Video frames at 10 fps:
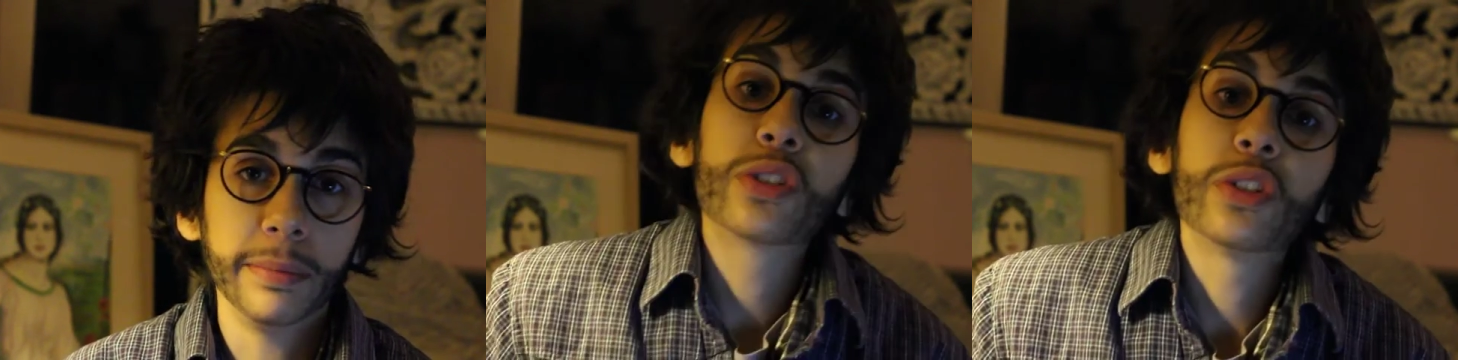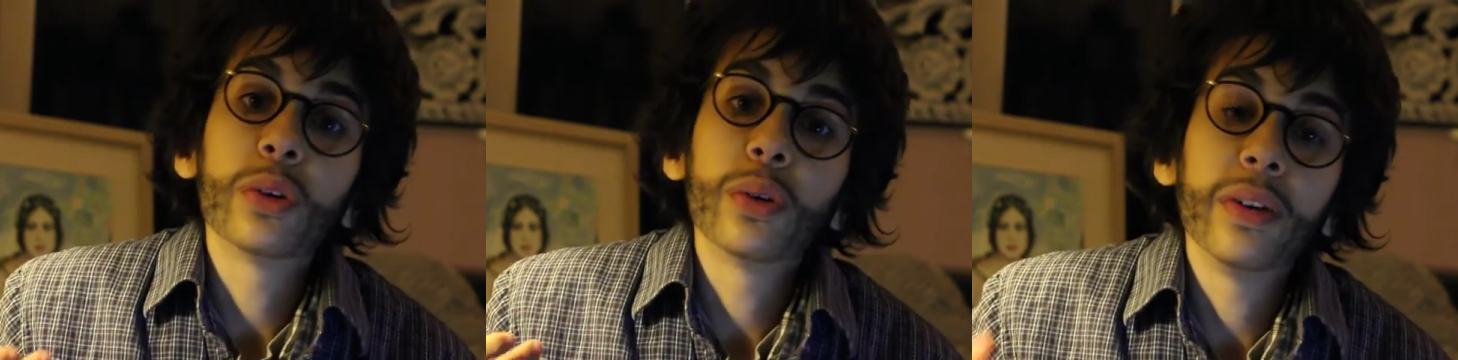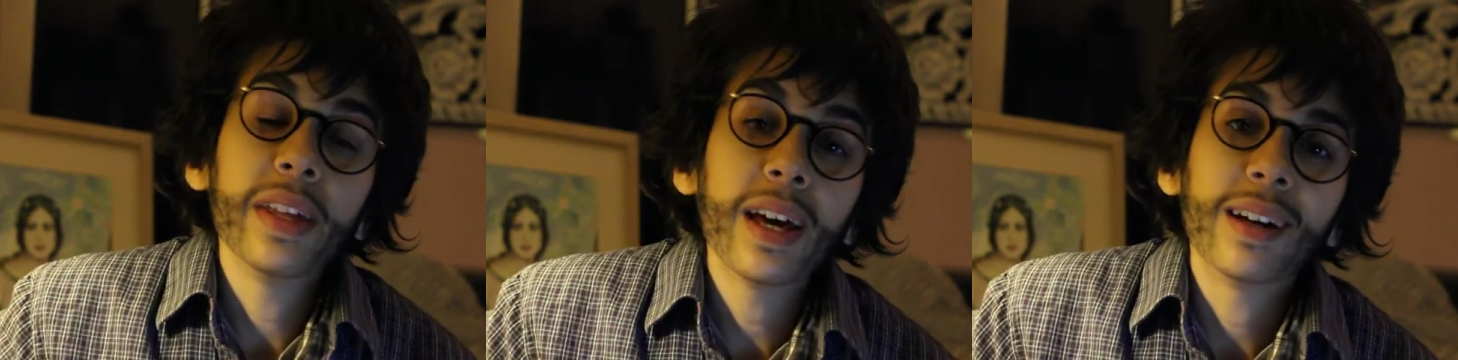Speaker 1: So
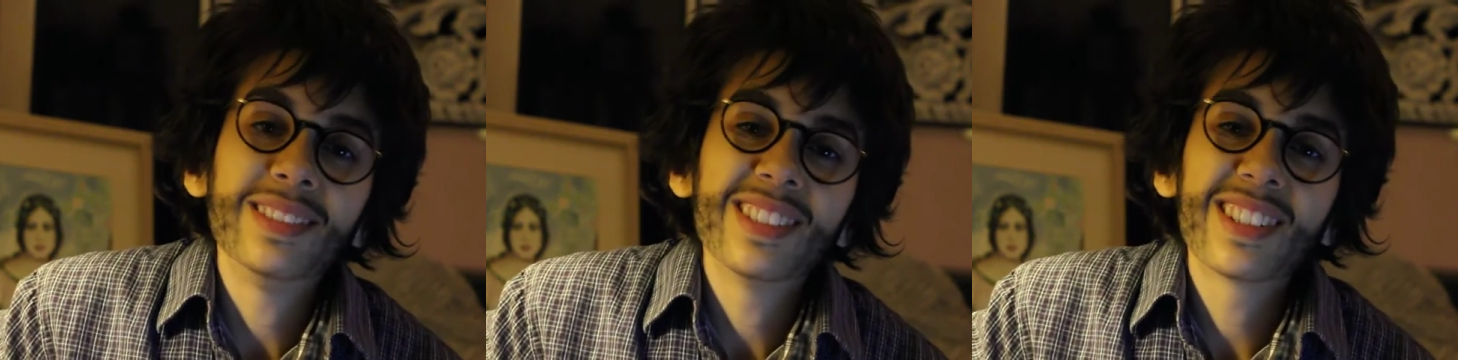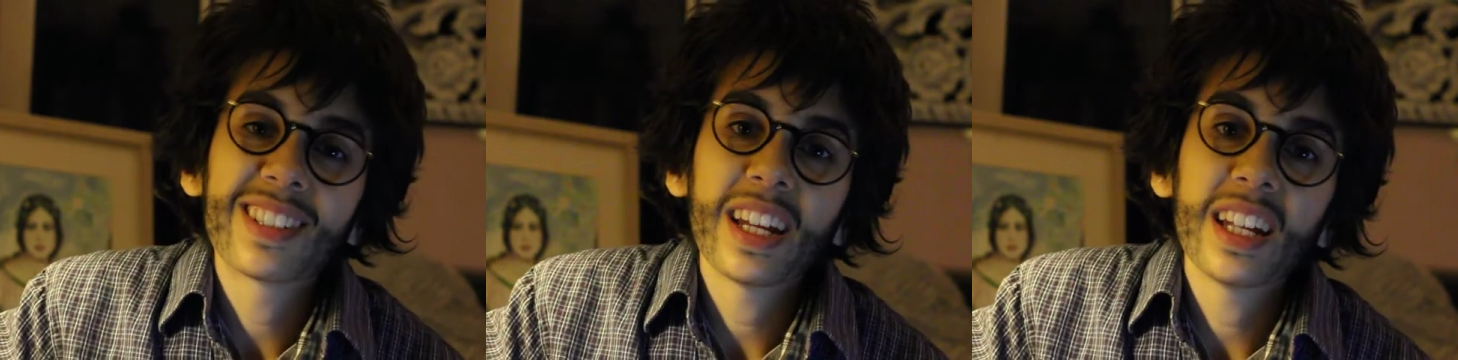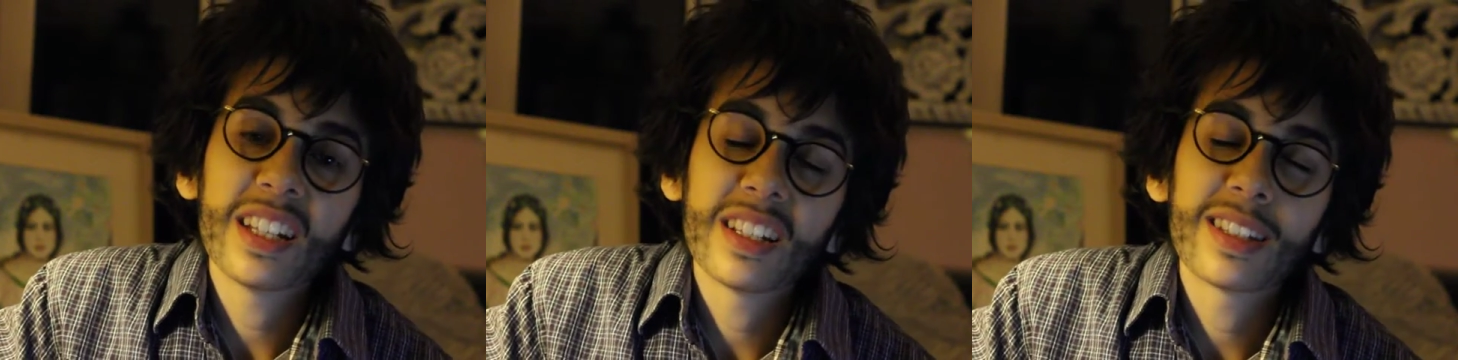yeah,
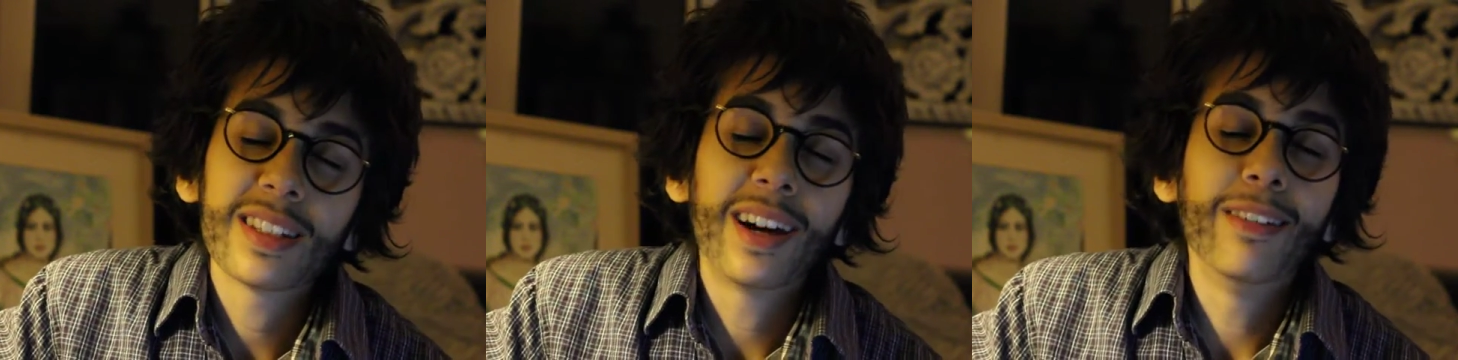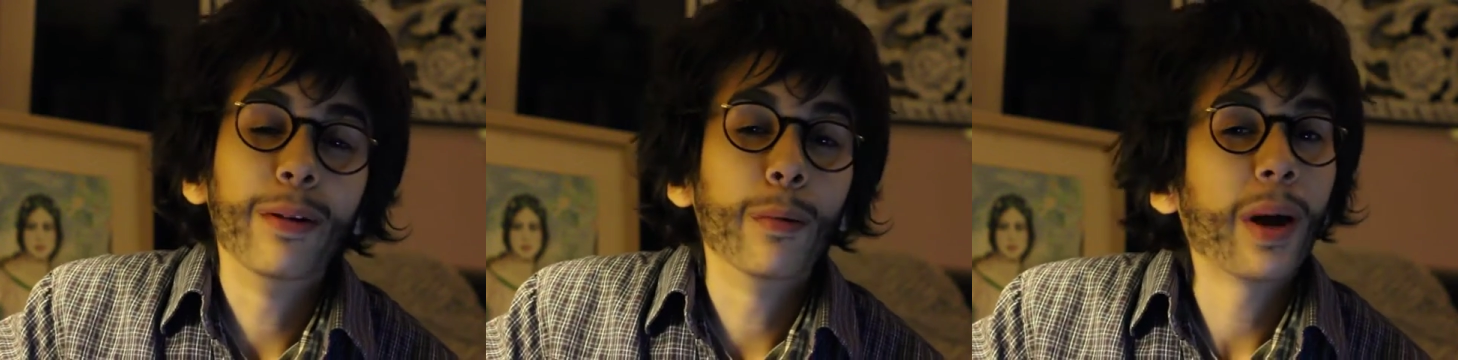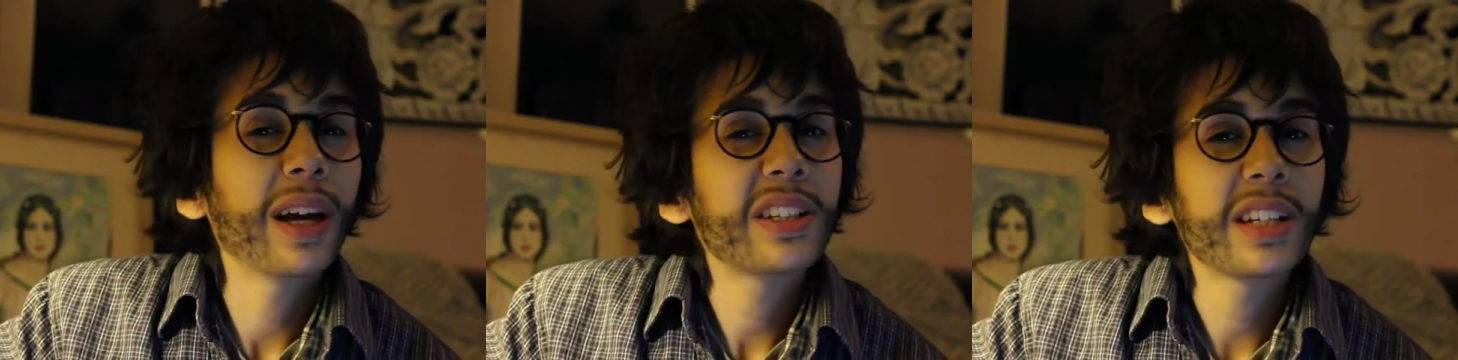sadists are
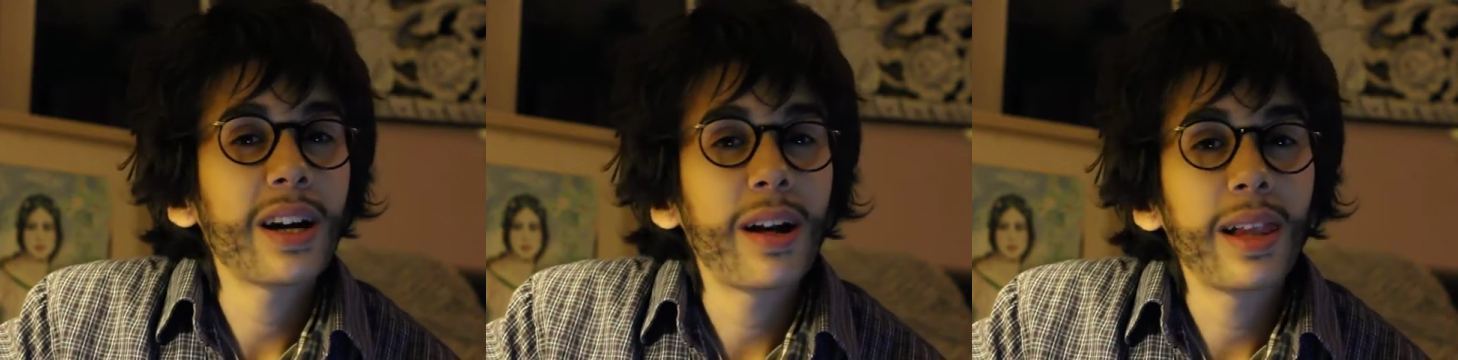rewriting